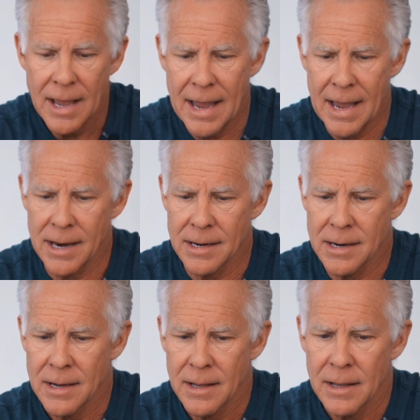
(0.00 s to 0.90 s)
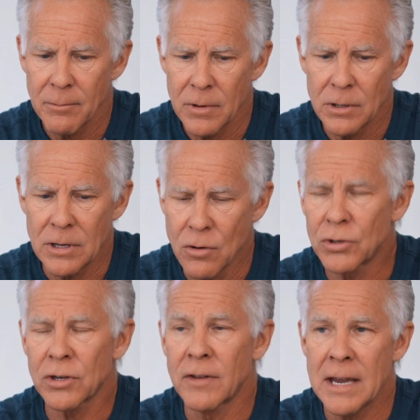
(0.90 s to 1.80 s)
And
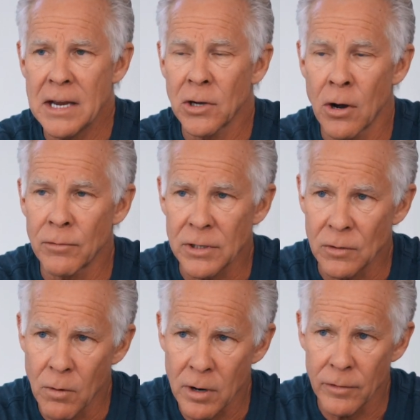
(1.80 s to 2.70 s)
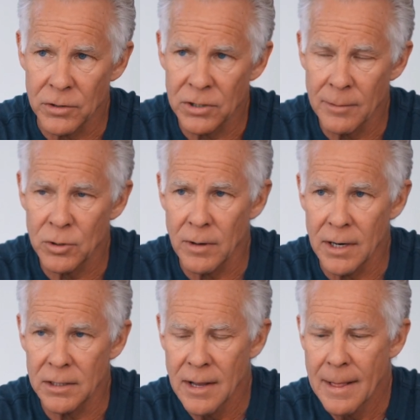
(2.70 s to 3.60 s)
use of ketones is one of those
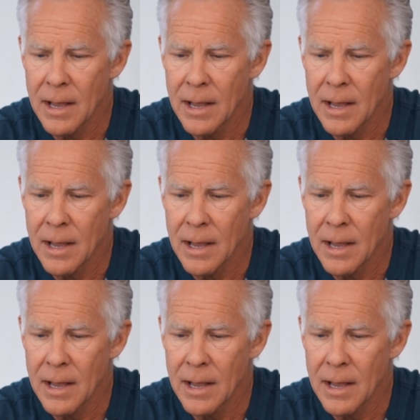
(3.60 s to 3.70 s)
substrates.